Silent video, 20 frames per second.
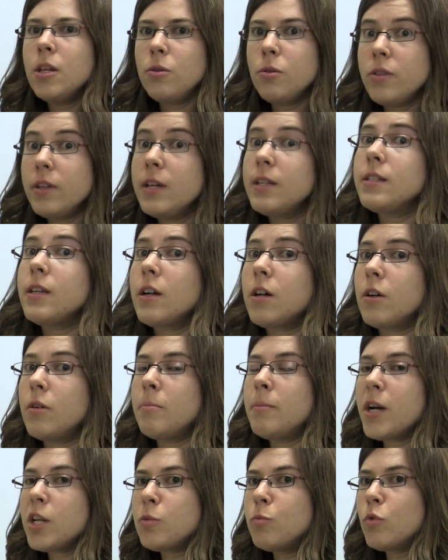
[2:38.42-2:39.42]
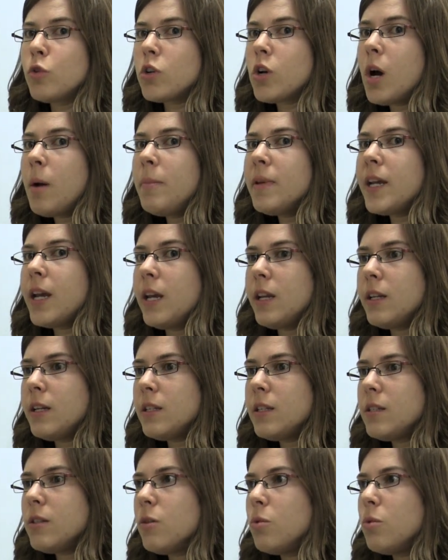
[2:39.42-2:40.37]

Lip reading: to things that are much more complicated.